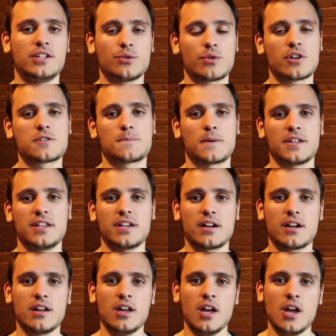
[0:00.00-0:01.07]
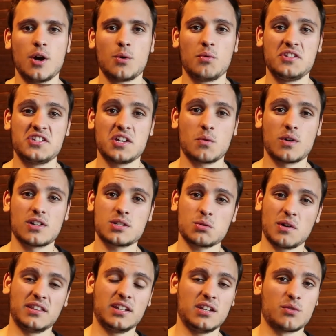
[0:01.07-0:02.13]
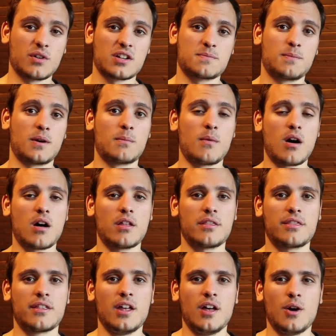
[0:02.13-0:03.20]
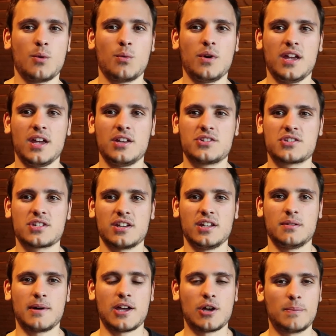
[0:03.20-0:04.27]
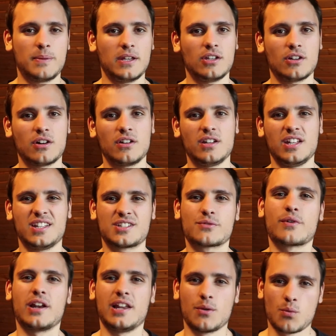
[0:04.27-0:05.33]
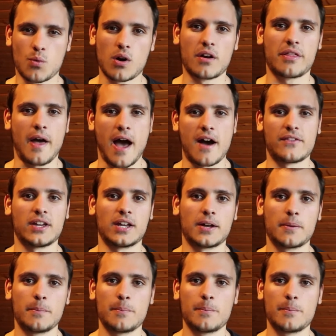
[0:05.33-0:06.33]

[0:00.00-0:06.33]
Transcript: euros per year, which equals 20 euros per month, which in my opinion is really worth having.